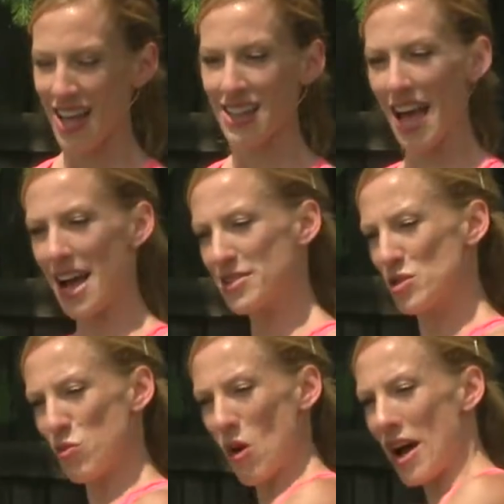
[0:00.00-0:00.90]

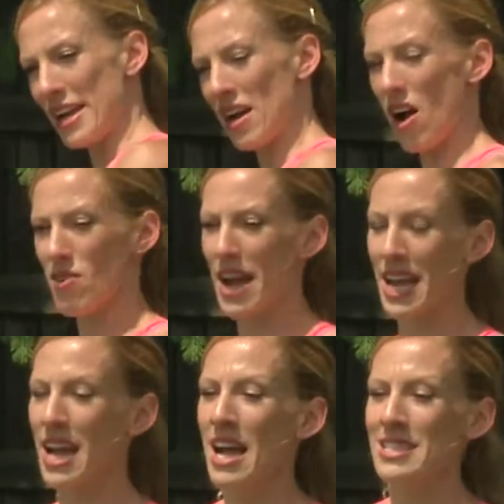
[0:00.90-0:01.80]
last one. All right,
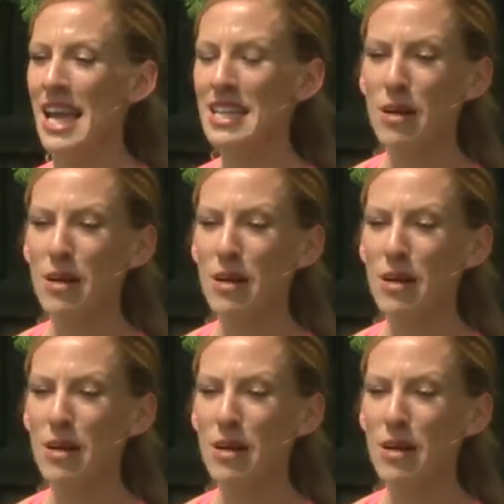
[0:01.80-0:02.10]
take